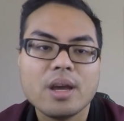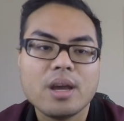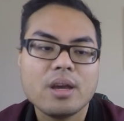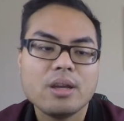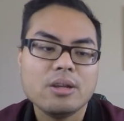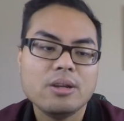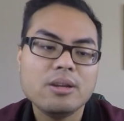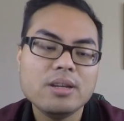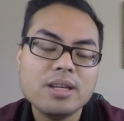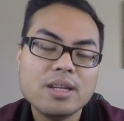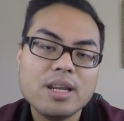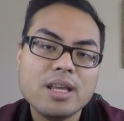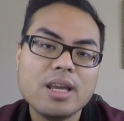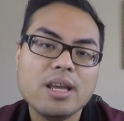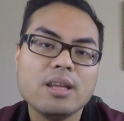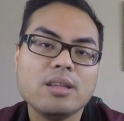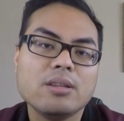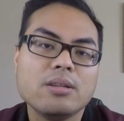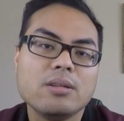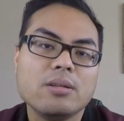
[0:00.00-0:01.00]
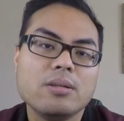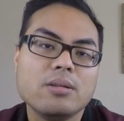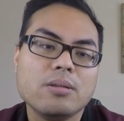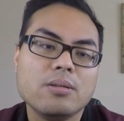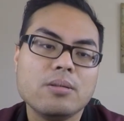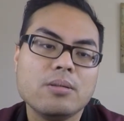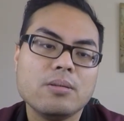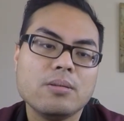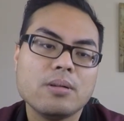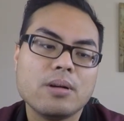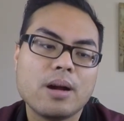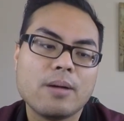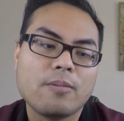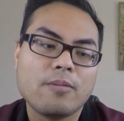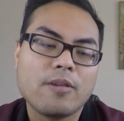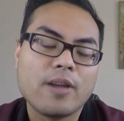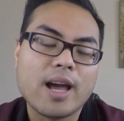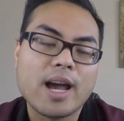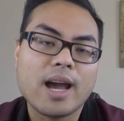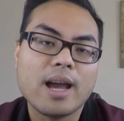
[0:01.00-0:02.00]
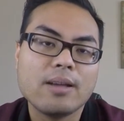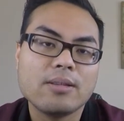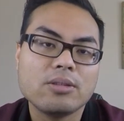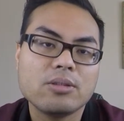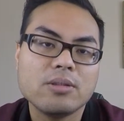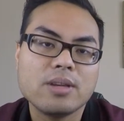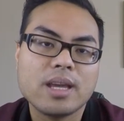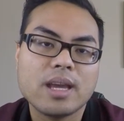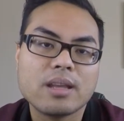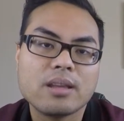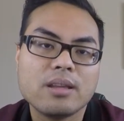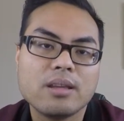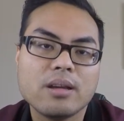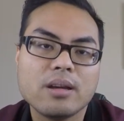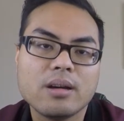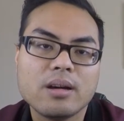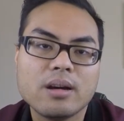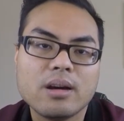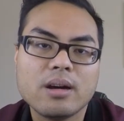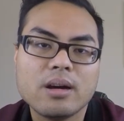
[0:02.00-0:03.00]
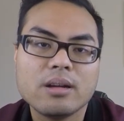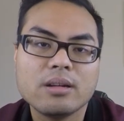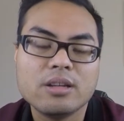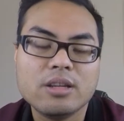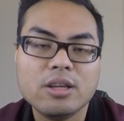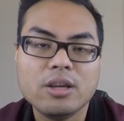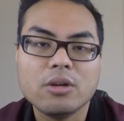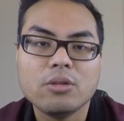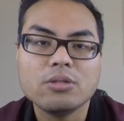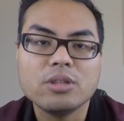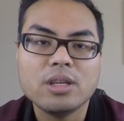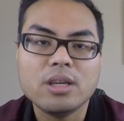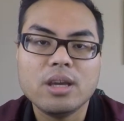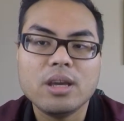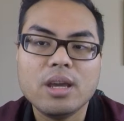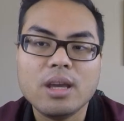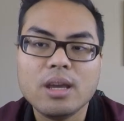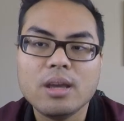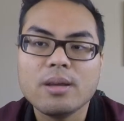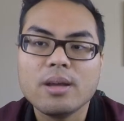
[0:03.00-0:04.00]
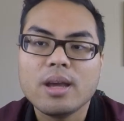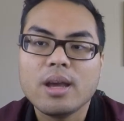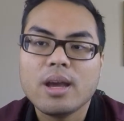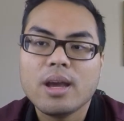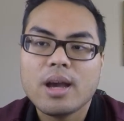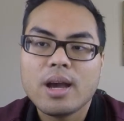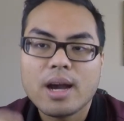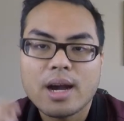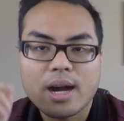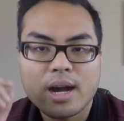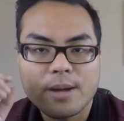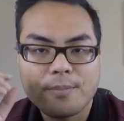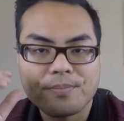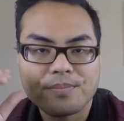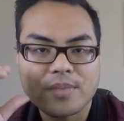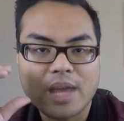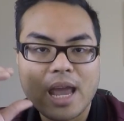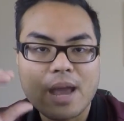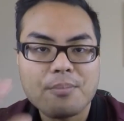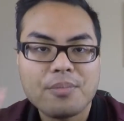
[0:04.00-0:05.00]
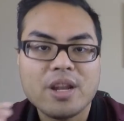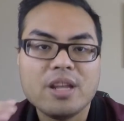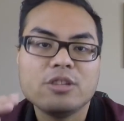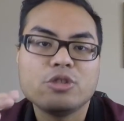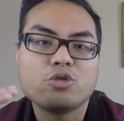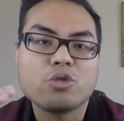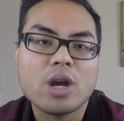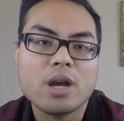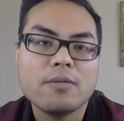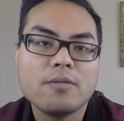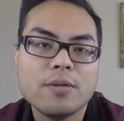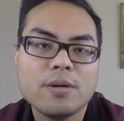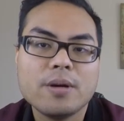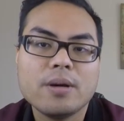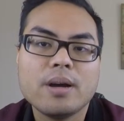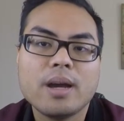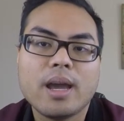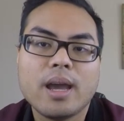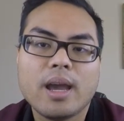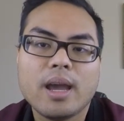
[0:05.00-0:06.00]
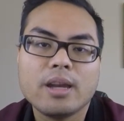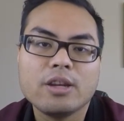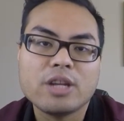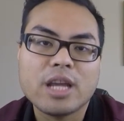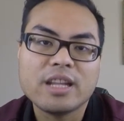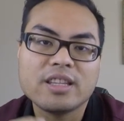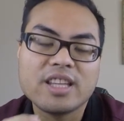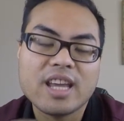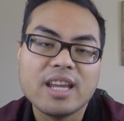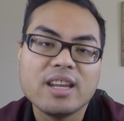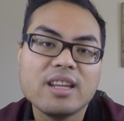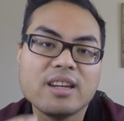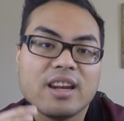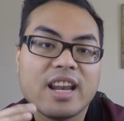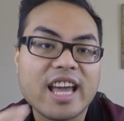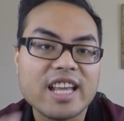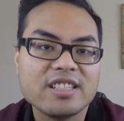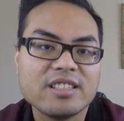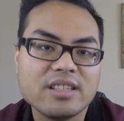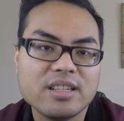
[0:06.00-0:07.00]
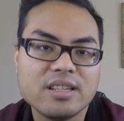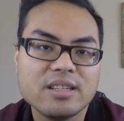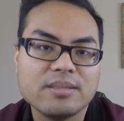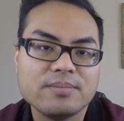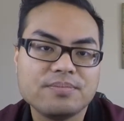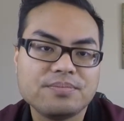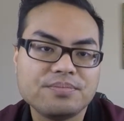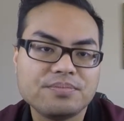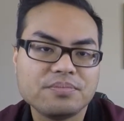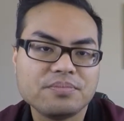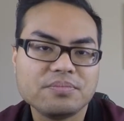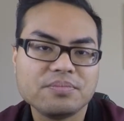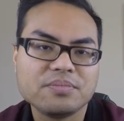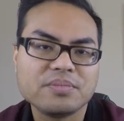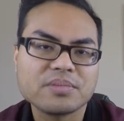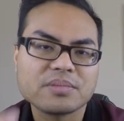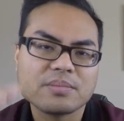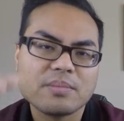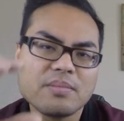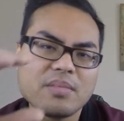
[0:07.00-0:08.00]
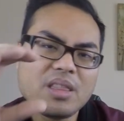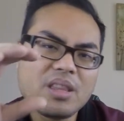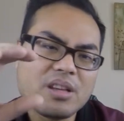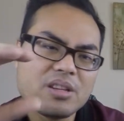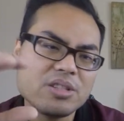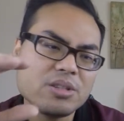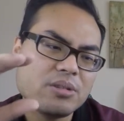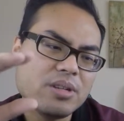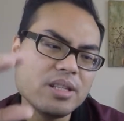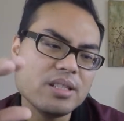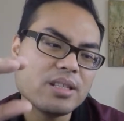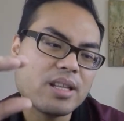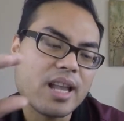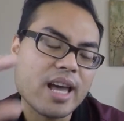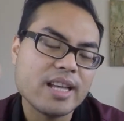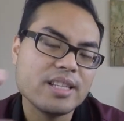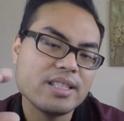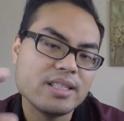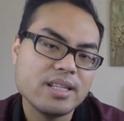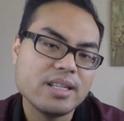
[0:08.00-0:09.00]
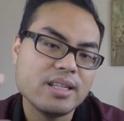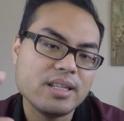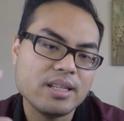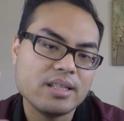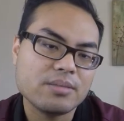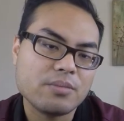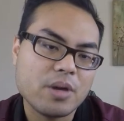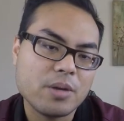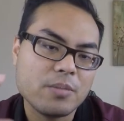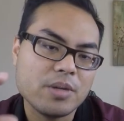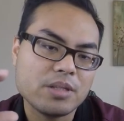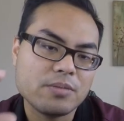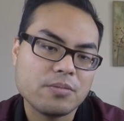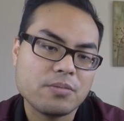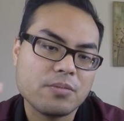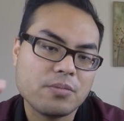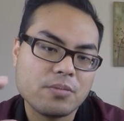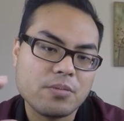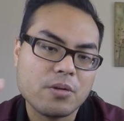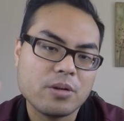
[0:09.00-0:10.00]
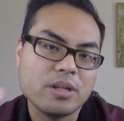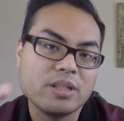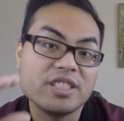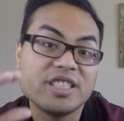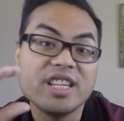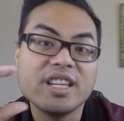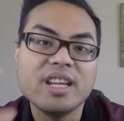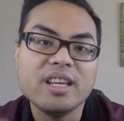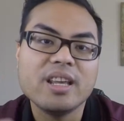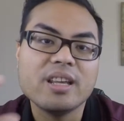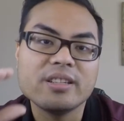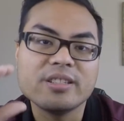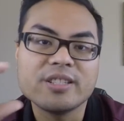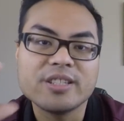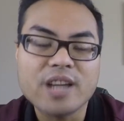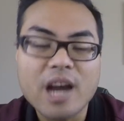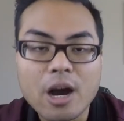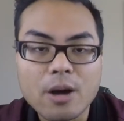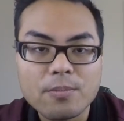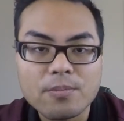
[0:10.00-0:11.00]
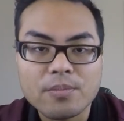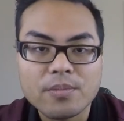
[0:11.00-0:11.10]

You need to apply to get your DOT ambulance driver and attendant license. So this license is very much for the city itself.